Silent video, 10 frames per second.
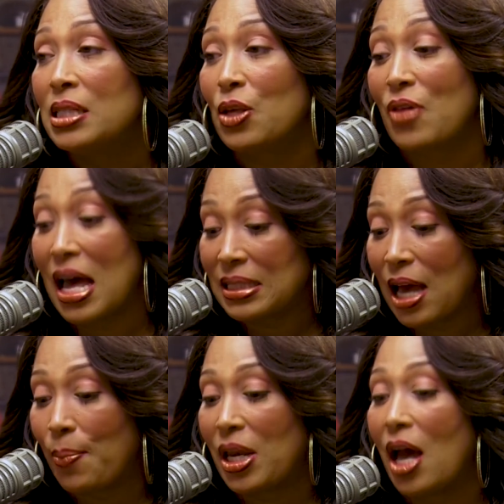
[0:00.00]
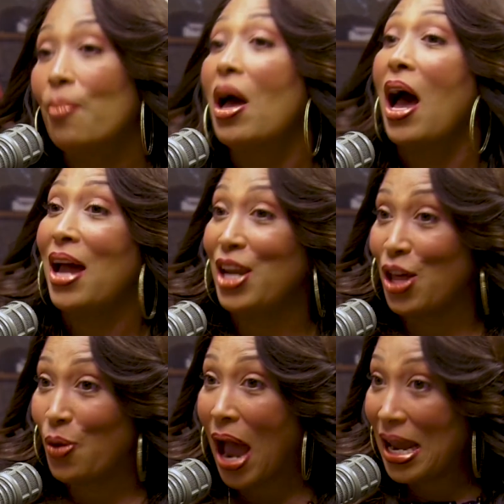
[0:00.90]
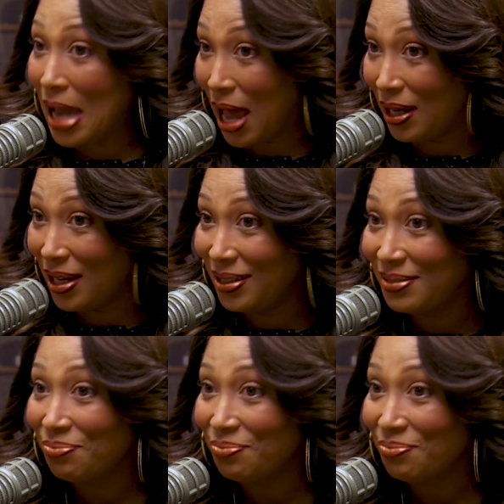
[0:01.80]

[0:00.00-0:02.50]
So that's coming up. Another Ayanla,